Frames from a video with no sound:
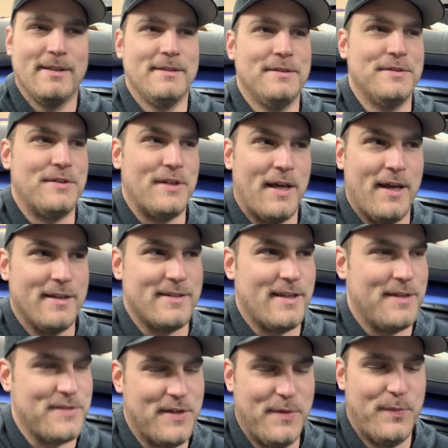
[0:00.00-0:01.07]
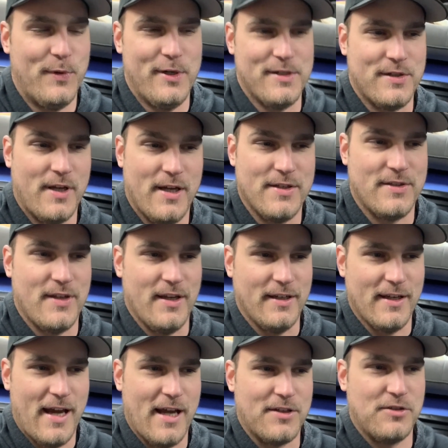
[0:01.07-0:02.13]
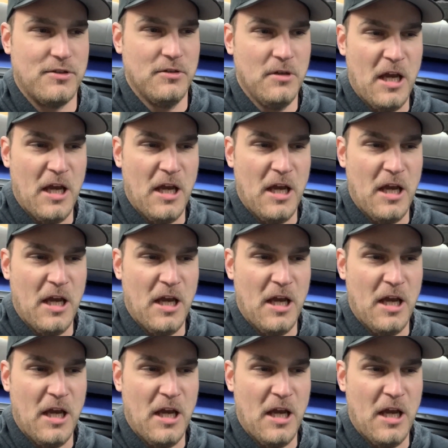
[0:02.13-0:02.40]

which sounds like a British guy saying notch.